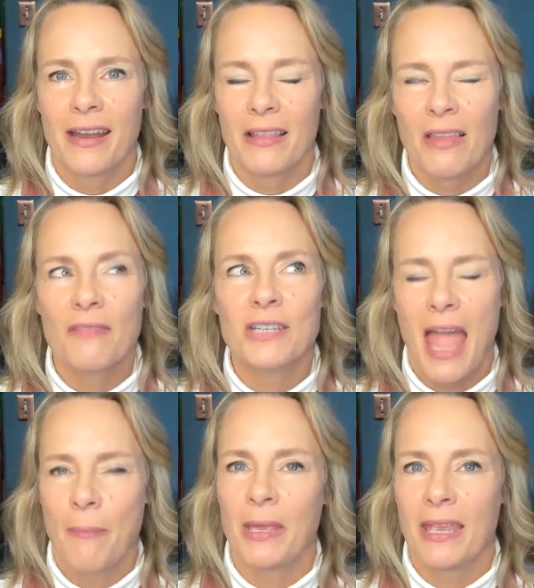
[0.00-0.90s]
I love
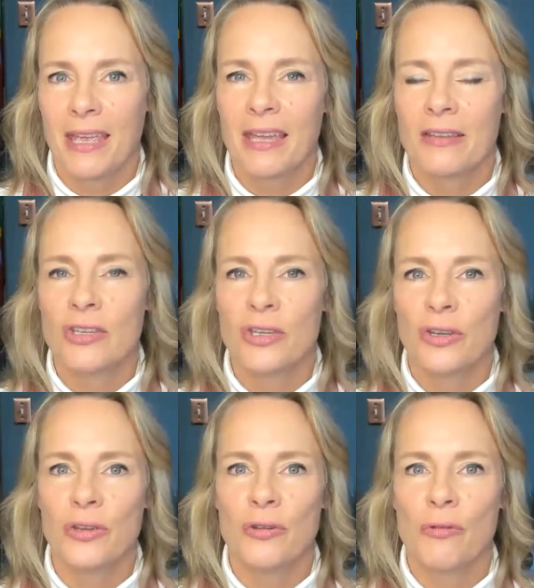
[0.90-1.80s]
tapping
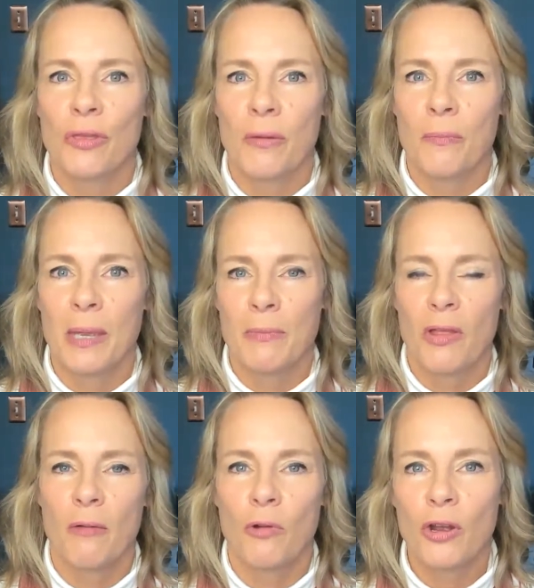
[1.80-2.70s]
into the people
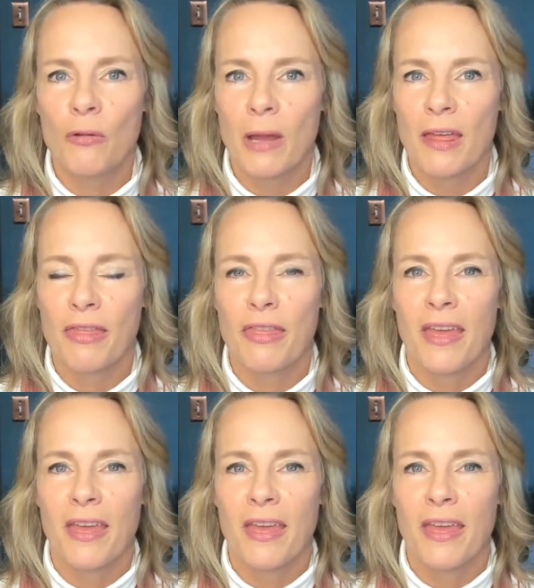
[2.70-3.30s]
I work with